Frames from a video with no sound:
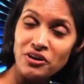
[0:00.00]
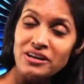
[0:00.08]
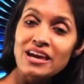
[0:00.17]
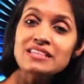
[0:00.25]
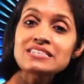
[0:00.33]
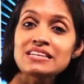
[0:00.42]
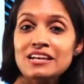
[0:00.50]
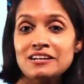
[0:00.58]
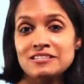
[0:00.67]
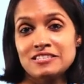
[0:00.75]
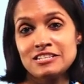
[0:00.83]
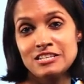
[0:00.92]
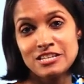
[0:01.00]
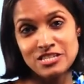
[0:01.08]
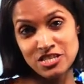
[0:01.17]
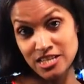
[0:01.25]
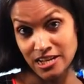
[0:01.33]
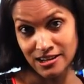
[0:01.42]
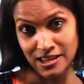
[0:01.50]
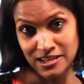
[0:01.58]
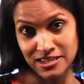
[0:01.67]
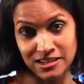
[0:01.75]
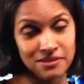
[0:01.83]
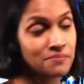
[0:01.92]
rotates, electricity is
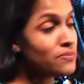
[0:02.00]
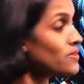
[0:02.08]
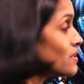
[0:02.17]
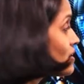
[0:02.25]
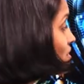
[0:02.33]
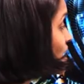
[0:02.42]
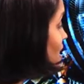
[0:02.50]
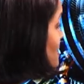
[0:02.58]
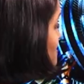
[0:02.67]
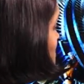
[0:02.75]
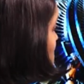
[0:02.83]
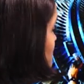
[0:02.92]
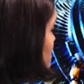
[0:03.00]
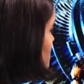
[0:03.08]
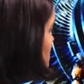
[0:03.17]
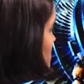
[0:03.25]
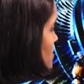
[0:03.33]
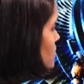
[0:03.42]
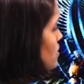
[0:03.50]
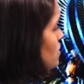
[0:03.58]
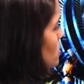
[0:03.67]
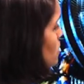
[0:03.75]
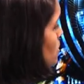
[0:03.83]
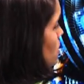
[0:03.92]
generated. Right?
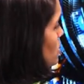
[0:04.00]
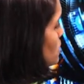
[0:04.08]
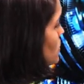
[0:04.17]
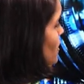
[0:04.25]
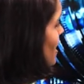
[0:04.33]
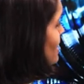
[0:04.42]
Look